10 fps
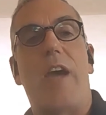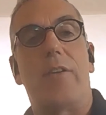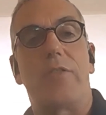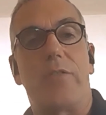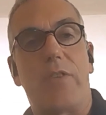
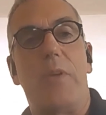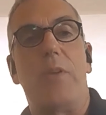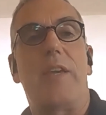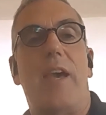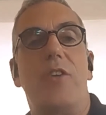channels of
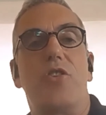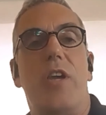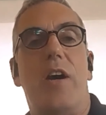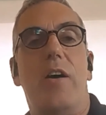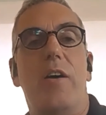communication
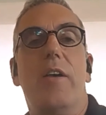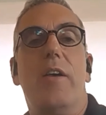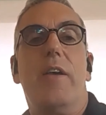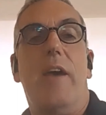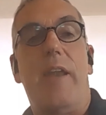are.
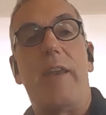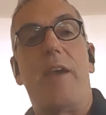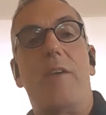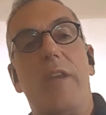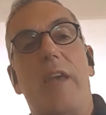And I
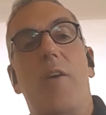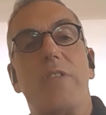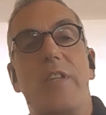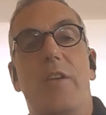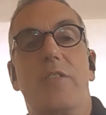know, you know,
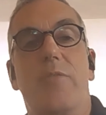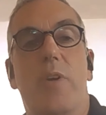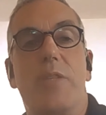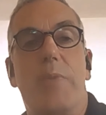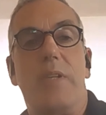obviously a lot of
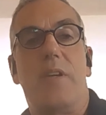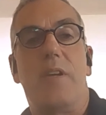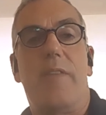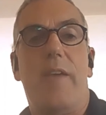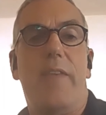work's been done
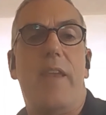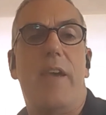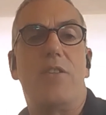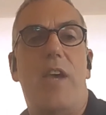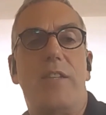in that in the
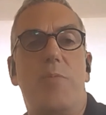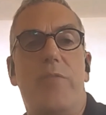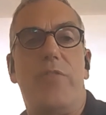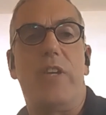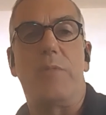NHS with
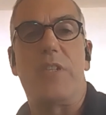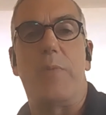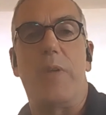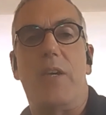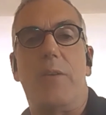freedom to
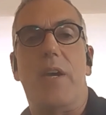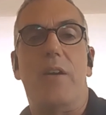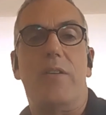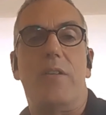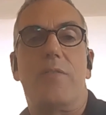speak up
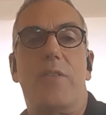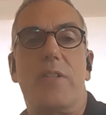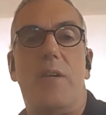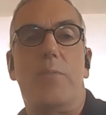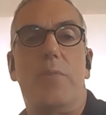guardians, for
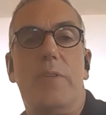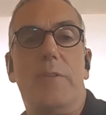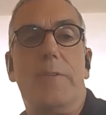example.